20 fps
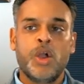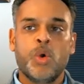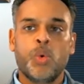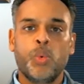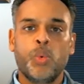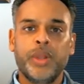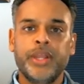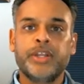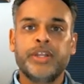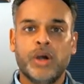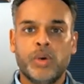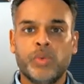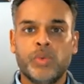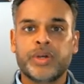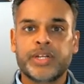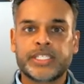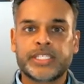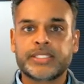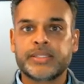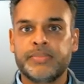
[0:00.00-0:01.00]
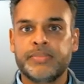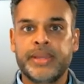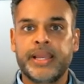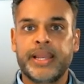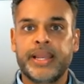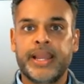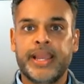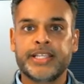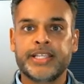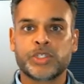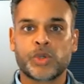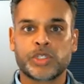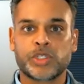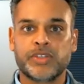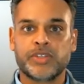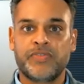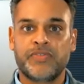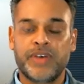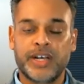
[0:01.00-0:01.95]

We don't want to submit a source of